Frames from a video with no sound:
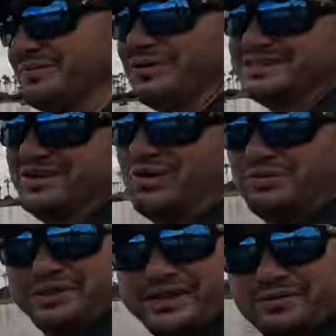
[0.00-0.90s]
was it
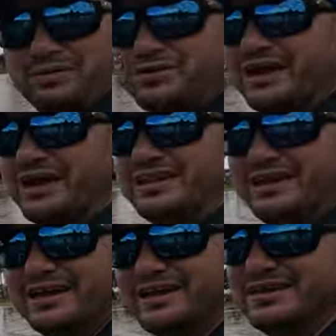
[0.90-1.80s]
Hobie that came up with that
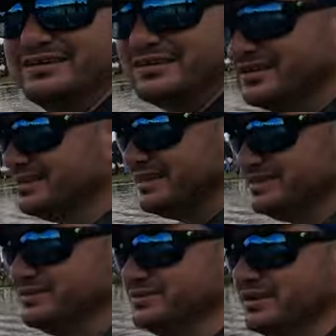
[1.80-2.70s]
idea
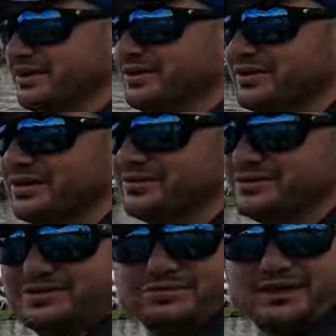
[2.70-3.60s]
like two, a year ago
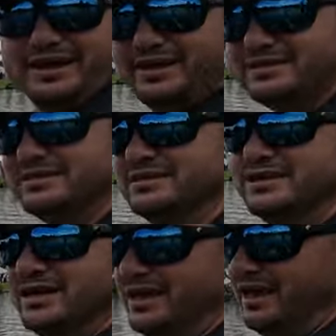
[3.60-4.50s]
or so with the links,
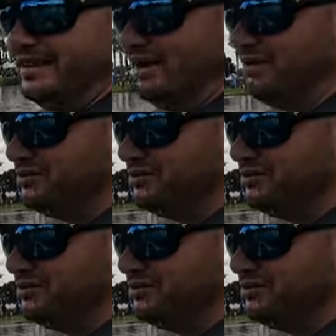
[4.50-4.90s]
and now